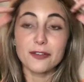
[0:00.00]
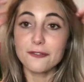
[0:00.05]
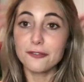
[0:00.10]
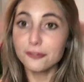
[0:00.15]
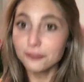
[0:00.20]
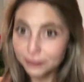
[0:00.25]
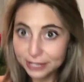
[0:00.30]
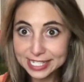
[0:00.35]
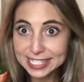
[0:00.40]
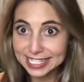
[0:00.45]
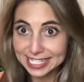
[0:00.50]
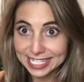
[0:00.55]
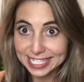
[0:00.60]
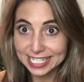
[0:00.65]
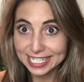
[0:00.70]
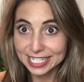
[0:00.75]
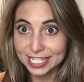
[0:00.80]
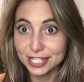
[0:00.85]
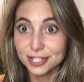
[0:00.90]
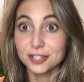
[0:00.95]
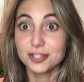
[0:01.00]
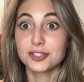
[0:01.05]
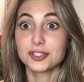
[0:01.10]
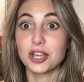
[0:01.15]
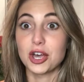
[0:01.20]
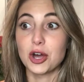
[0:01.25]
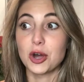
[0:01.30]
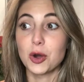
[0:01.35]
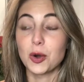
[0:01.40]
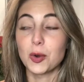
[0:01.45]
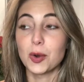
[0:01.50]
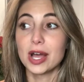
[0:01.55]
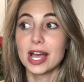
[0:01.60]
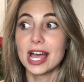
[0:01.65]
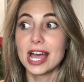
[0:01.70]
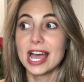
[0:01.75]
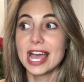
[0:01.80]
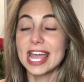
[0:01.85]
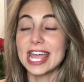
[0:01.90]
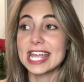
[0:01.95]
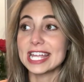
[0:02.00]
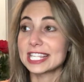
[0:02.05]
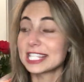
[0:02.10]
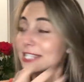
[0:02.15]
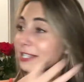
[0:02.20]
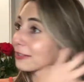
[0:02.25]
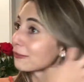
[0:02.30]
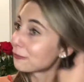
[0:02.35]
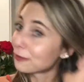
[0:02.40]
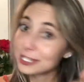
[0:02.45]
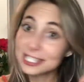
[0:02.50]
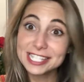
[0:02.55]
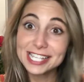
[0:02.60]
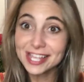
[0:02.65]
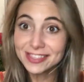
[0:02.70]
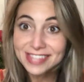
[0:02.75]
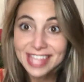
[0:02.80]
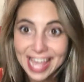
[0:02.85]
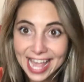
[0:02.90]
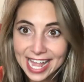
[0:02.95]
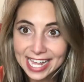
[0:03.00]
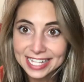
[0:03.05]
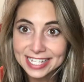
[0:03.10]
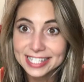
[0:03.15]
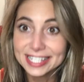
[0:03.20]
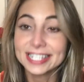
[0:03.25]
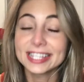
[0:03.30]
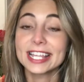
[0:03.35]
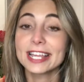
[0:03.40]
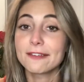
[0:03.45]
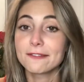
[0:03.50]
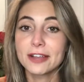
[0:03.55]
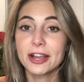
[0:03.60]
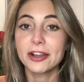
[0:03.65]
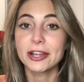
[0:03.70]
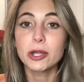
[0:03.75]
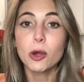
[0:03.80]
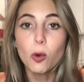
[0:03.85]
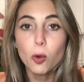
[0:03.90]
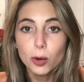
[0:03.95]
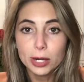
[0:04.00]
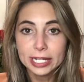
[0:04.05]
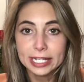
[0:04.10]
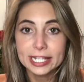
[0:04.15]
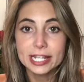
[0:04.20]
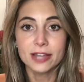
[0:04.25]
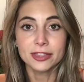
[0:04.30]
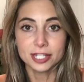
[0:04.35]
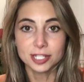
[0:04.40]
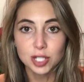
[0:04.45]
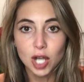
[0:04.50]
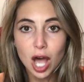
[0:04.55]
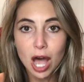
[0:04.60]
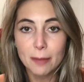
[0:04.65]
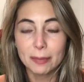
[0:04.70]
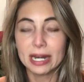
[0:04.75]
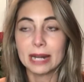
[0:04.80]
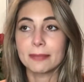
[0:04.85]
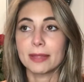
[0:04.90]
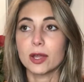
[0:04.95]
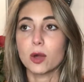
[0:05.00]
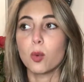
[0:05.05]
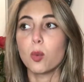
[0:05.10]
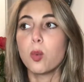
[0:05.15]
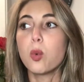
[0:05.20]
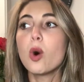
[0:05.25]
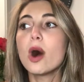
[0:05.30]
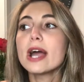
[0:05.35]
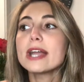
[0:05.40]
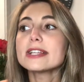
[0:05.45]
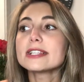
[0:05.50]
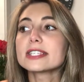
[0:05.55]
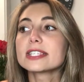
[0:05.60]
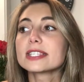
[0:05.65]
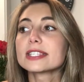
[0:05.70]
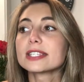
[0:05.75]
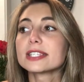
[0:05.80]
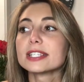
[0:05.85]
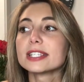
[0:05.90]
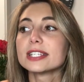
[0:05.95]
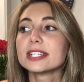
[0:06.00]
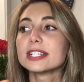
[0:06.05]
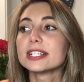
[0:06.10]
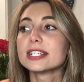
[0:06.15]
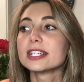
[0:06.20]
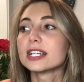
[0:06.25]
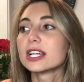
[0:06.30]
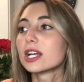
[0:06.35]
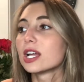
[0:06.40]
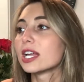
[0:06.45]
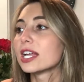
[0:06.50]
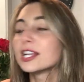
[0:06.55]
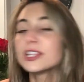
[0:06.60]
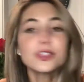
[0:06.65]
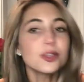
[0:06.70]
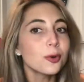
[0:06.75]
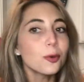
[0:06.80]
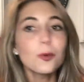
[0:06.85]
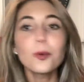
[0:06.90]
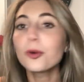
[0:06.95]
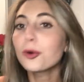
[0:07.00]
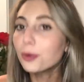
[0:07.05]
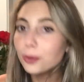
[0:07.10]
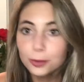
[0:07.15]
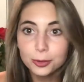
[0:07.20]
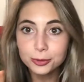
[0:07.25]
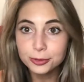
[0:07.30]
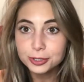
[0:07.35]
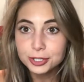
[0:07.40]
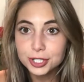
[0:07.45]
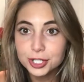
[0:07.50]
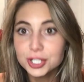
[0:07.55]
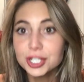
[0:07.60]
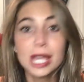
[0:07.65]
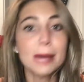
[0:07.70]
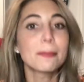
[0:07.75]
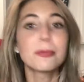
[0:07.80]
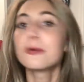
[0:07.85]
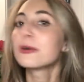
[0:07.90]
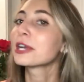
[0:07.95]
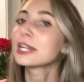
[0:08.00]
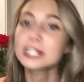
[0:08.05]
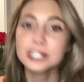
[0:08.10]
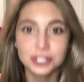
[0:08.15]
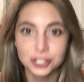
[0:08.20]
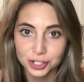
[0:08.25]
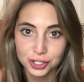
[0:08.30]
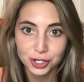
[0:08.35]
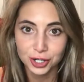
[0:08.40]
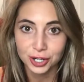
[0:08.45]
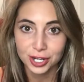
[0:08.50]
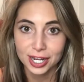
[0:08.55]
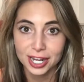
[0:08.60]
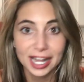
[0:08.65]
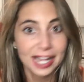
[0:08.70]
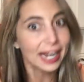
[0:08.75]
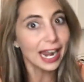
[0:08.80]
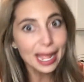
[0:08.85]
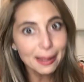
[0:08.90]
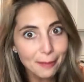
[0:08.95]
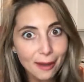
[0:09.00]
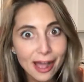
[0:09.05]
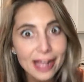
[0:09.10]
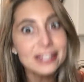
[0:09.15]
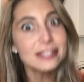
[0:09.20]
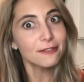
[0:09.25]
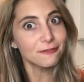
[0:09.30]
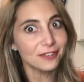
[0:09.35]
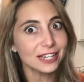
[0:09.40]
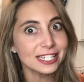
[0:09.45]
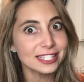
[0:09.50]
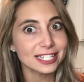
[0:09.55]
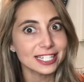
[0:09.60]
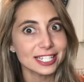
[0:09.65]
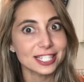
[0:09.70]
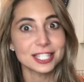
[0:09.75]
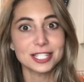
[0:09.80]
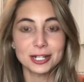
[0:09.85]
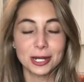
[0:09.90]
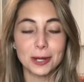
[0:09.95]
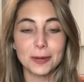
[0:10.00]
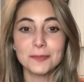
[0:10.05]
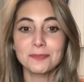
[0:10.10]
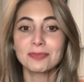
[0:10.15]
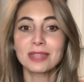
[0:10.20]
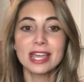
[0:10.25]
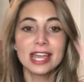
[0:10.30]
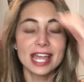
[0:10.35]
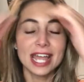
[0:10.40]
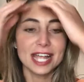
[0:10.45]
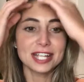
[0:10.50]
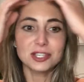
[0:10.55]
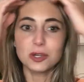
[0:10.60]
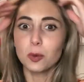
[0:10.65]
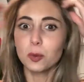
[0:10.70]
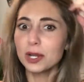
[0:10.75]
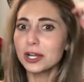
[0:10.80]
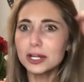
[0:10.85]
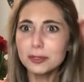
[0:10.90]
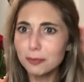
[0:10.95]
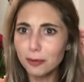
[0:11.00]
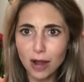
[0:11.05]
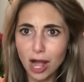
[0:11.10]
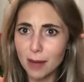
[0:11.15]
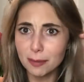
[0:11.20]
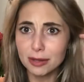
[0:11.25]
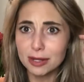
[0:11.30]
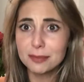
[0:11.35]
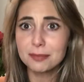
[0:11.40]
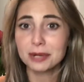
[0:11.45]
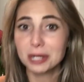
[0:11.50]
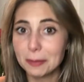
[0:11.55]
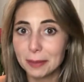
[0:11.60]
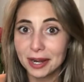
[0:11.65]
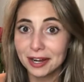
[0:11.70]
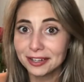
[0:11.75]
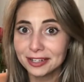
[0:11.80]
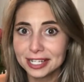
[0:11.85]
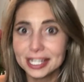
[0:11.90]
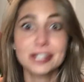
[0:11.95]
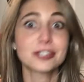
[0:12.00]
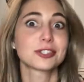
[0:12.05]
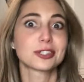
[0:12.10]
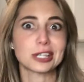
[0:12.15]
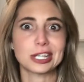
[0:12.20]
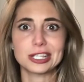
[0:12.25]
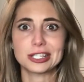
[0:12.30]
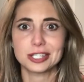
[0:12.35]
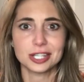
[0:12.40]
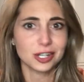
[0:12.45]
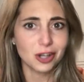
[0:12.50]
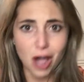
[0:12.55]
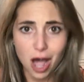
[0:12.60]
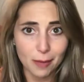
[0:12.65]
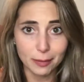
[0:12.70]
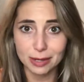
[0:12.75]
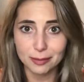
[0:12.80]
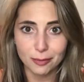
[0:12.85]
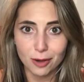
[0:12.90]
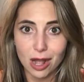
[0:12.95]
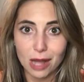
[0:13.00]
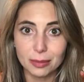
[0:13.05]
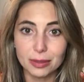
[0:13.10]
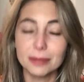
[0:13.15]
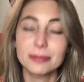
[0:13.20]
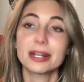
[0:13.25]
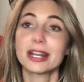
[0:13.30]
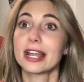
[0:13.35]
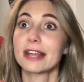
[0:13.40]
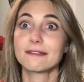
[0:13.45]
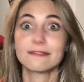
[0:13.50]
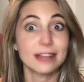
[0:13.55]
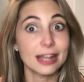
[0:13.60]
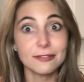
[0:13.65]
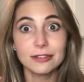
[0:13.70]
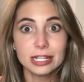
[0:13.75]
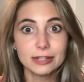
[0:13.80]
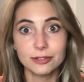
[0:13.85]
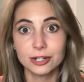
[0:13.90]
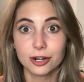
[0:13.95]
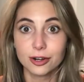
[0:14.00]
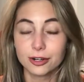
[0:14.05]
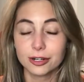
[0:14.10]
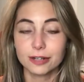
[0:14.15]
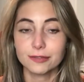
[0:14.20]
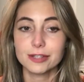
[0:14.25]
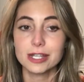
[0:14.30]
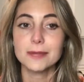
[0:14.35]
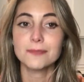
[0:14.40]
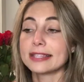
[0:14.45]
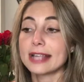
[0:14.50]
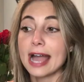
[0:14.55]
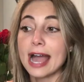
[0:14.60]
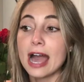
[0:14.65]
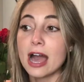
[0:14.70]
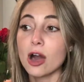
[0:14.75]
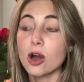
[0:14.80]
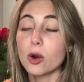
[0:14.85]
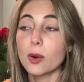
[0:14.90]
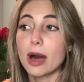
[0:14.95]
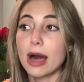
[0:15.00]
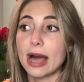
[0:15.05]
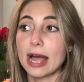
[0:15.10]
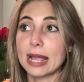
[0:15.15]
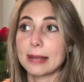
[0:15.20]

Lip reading: frizzy. So it's frizzy on the ends and like very oily on the top. And I'm like, what in the world shampoo and conditioner can I buy to fix this, you know? It's a weird problem, but apparently it's a common problem and I'd never even heard of it. Now